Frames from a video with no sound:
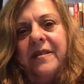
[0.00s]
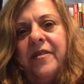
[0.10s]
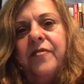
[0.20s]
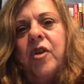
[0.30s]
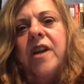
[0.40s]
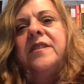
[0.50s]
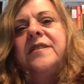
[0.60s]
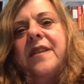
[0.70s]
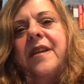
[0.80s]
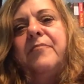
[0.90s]
You've tried to
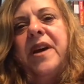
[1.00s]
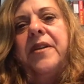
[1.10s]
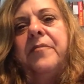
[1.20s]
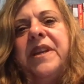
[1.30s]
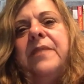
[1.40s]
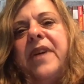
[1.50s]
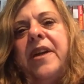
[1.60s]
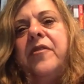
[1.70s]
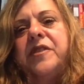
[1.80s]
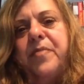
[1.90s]
say being
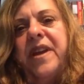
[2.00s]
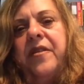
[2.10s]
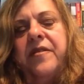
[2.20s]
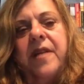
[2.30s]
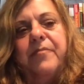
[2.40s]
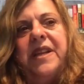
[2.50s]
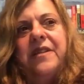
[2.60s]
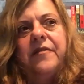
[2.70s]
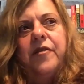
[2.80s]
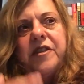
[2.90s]
better is better, not being
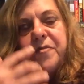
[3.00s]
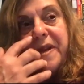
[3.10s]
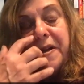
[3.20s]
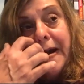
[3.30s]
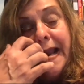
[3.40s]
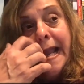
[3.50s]
different is better,